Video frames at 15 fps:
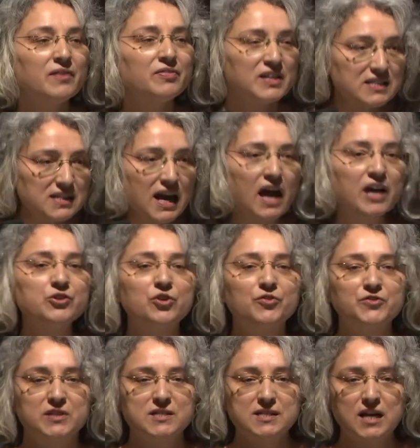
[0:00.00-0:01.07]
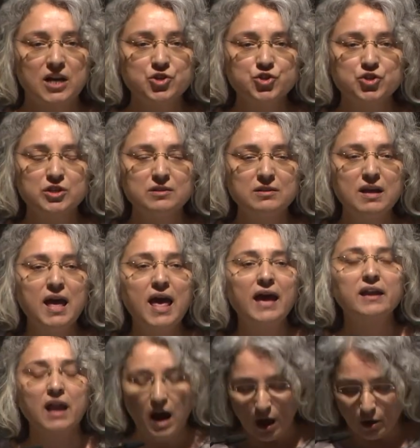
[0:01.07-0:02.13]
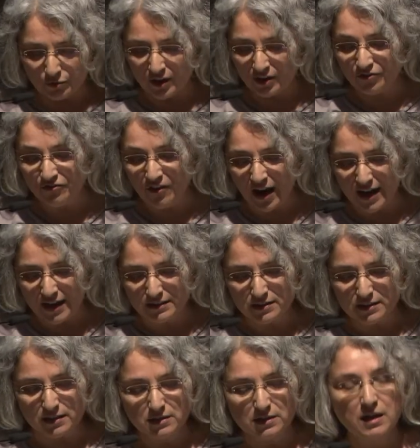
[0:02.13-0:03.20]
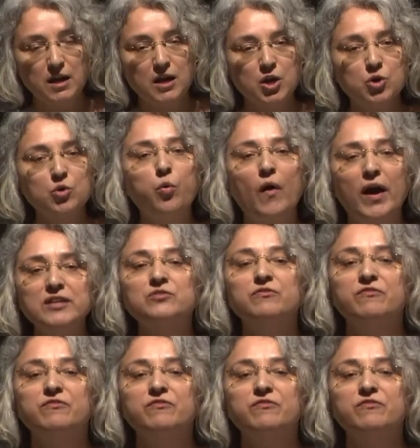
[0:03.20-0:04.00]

this kind of discussion and how they find it quite